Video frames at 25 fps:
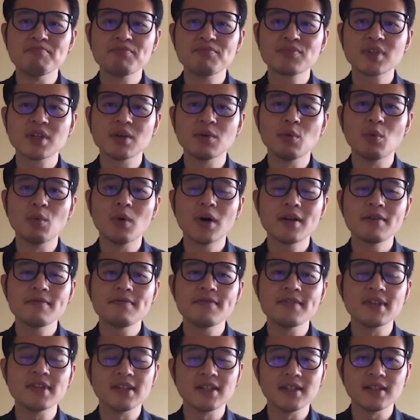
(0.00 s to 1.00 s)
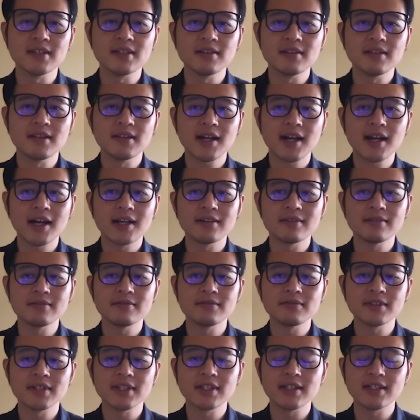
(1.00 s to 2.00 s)
One of the kind
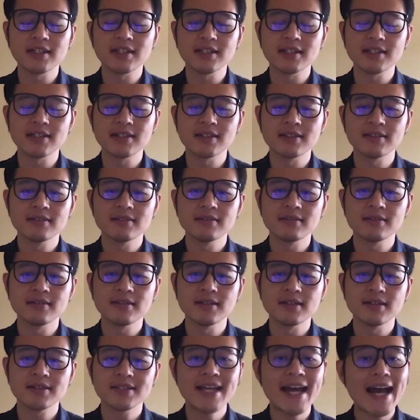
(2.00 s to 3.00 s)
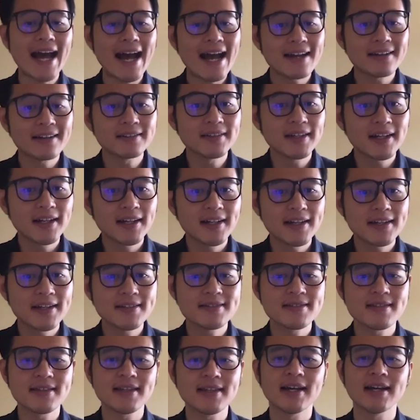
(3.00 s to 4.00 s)
of the
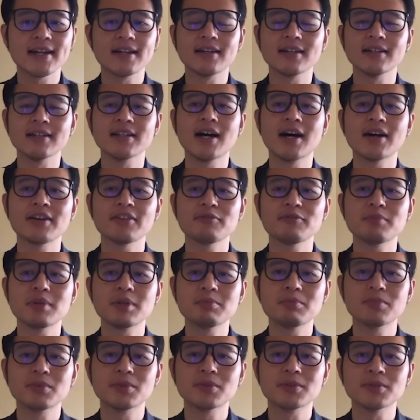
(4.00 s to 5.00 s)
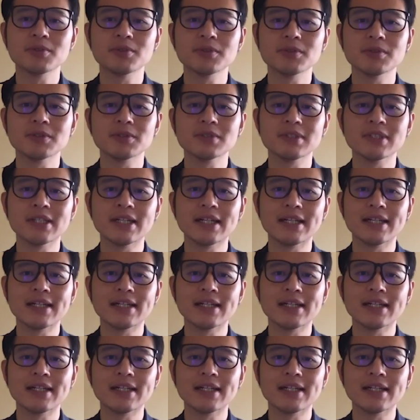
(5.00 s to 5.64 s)
taglines that a lot of people